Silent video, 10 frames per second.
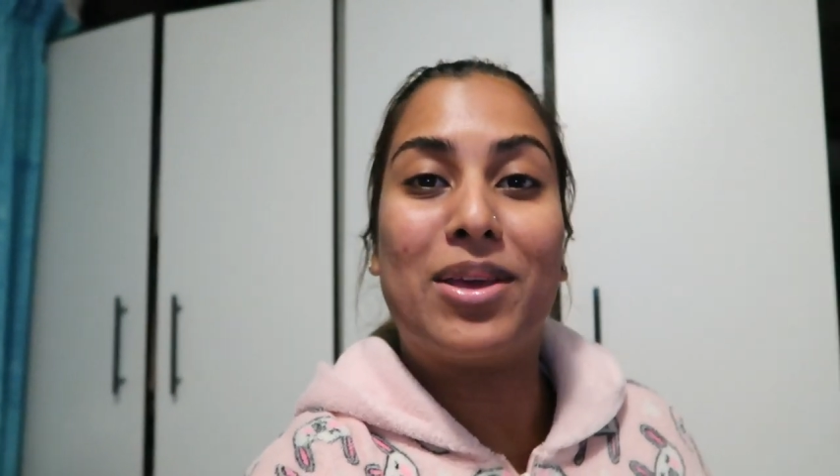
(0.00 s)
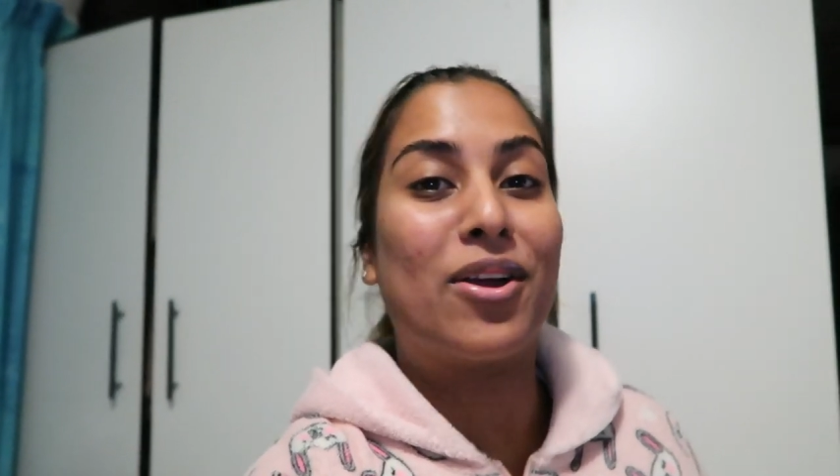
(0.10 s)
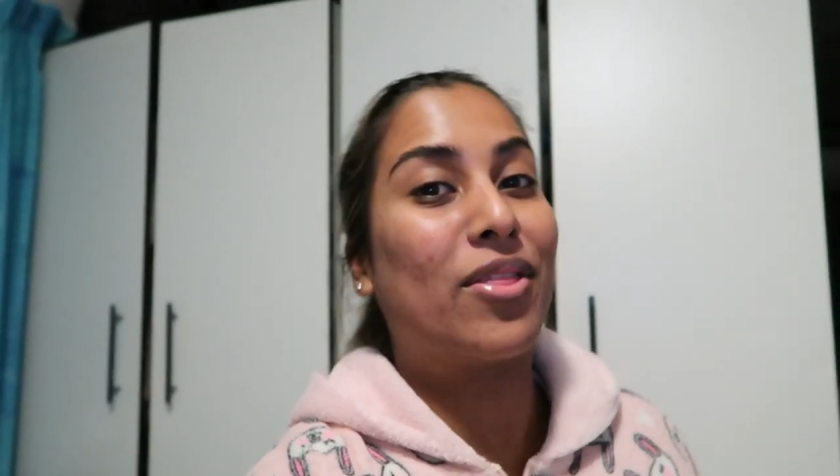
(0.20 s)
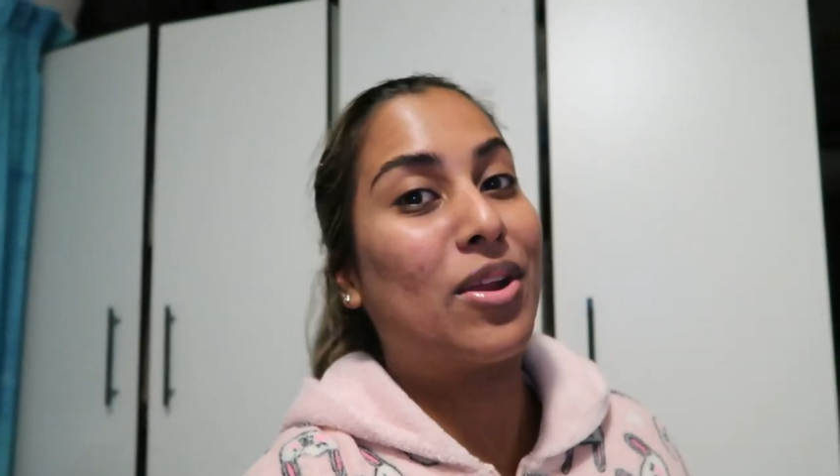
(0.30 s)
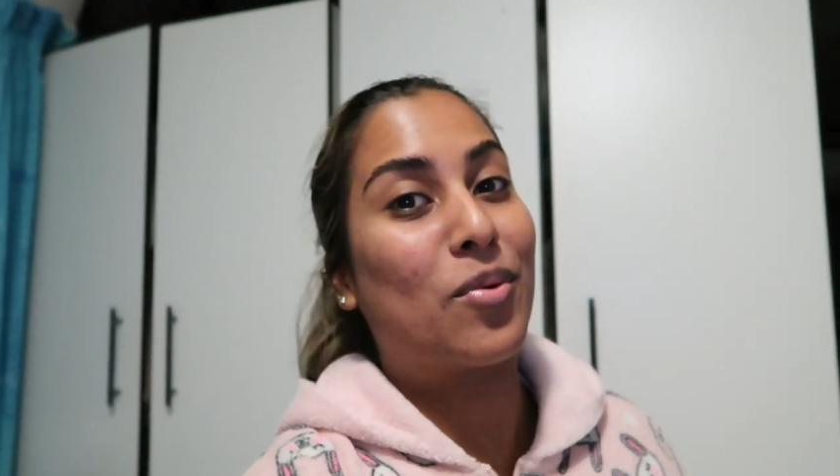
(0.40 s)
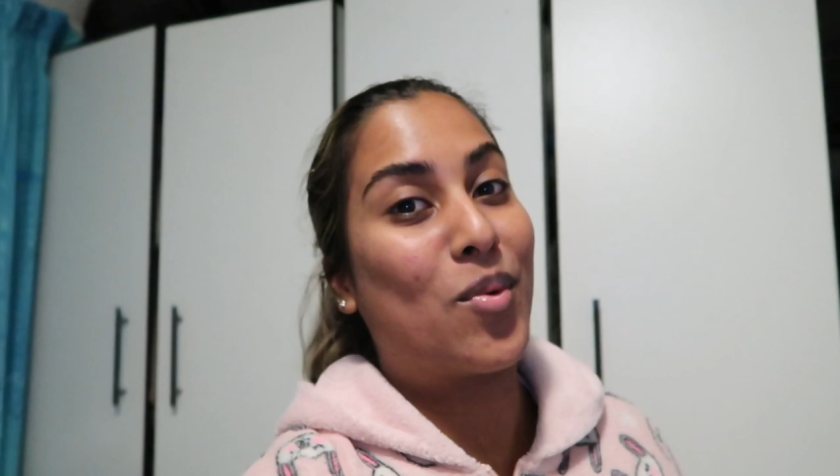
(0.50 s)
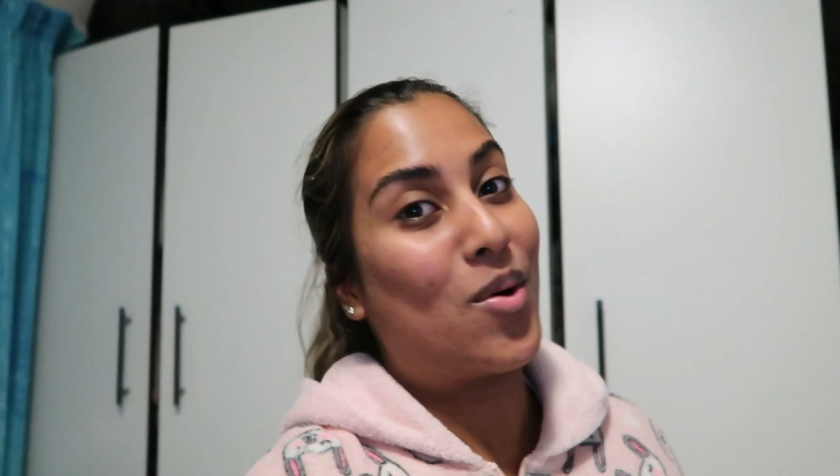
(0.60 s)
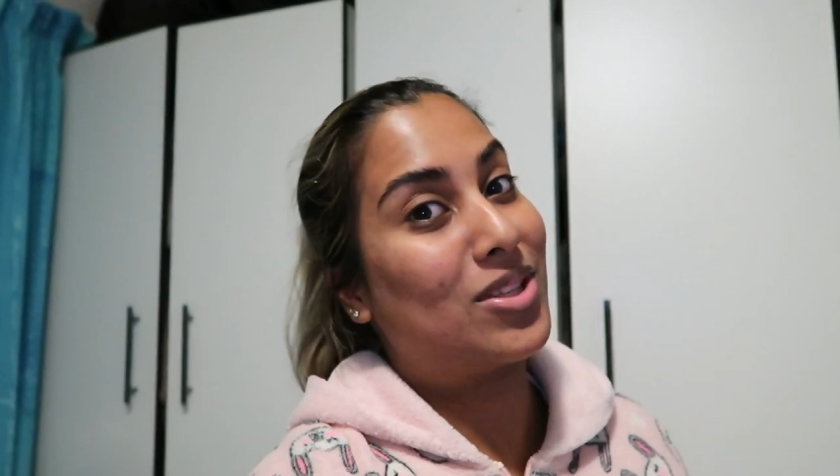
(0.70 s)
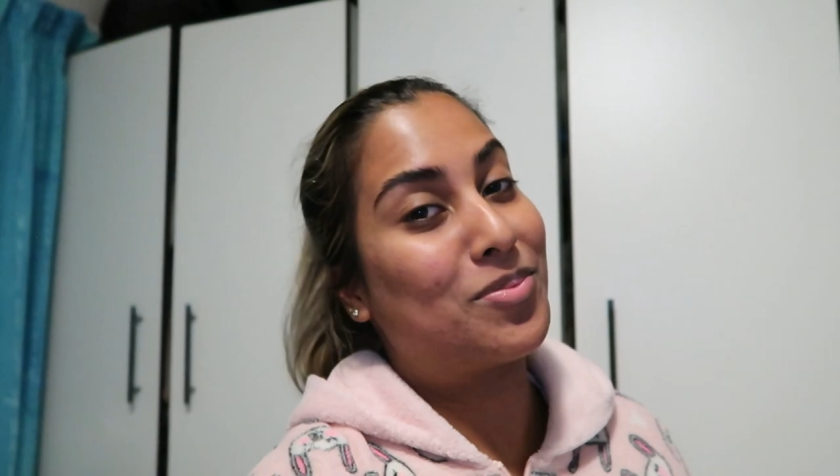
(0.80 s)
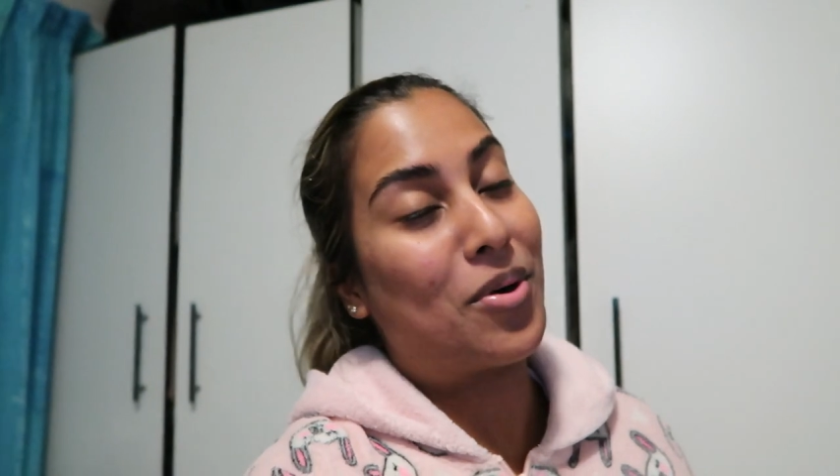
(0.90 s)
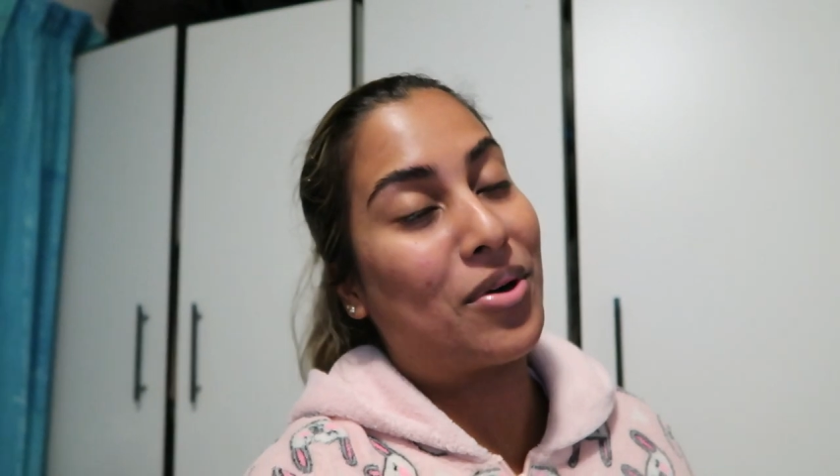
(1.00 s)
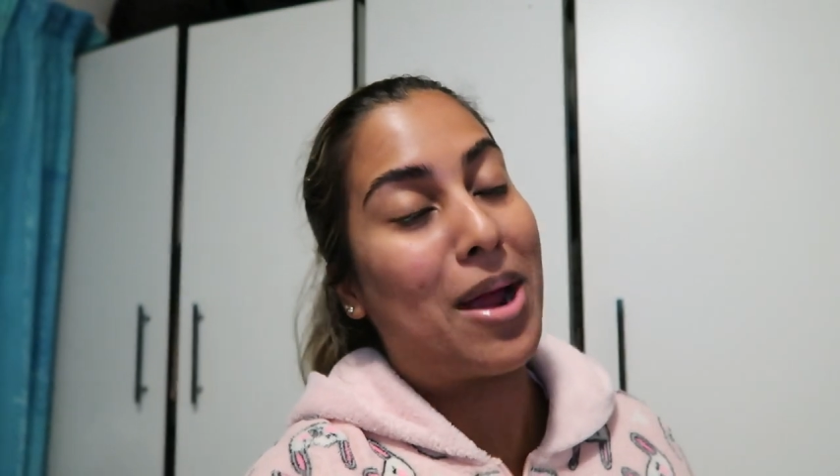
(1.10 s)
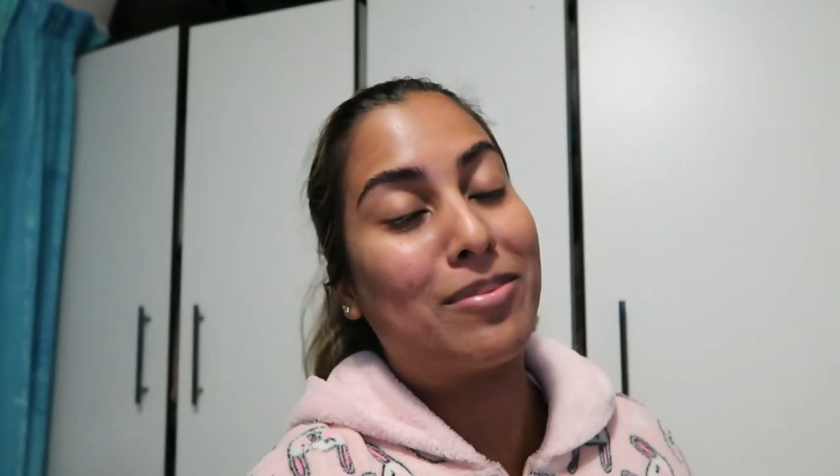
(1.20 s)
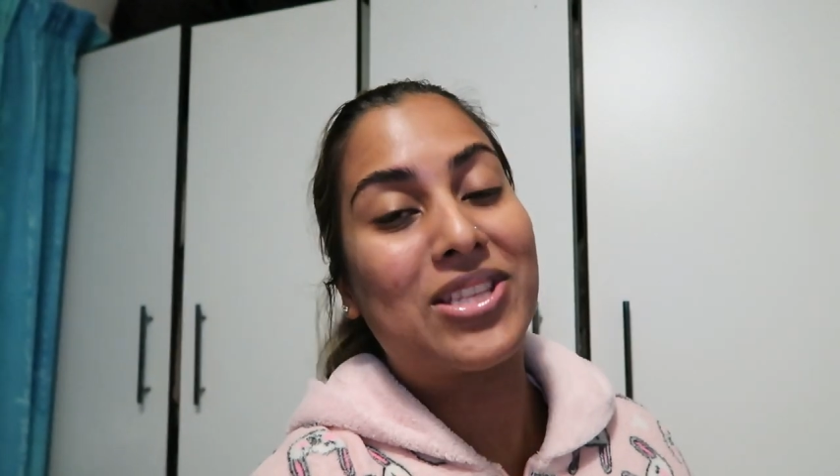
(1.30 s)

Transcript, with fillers: being on the rewards program.